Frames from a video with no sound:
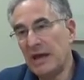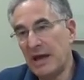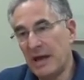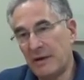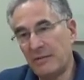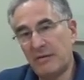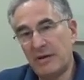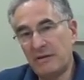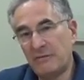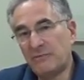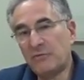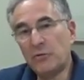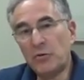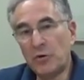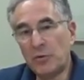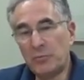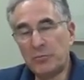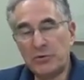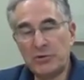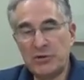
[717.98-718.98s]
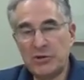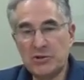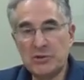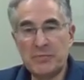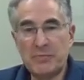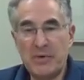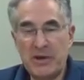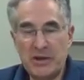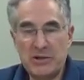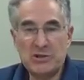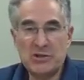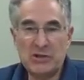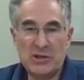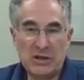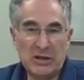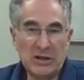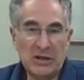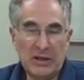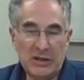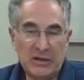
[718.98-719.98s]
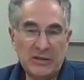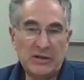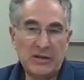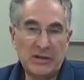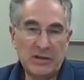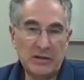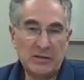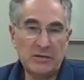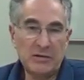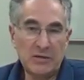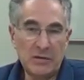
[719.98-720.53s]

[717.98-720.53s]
have a full participation in LinkedIn.